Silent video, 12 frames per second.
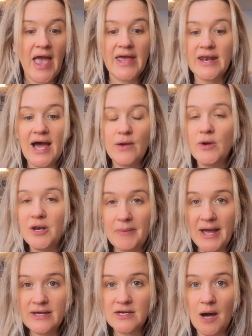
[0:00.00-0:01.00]
and I want to
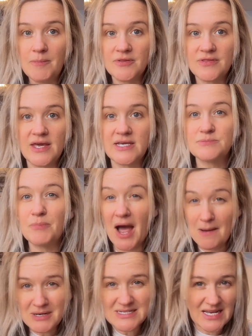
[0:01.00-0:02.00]
buy a couple things, but
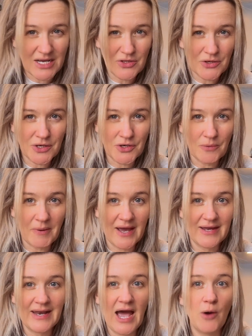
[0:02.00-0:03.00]
I'm going to take a look in your buy
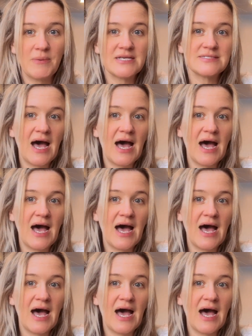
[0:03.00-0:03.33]
it now because